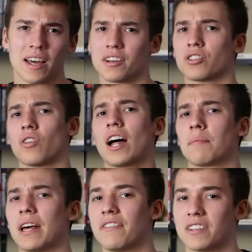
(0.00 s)
There's a lot
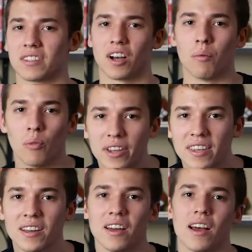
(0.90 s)
of benefits that come with
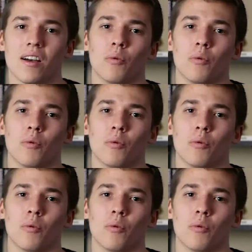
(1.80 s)
it,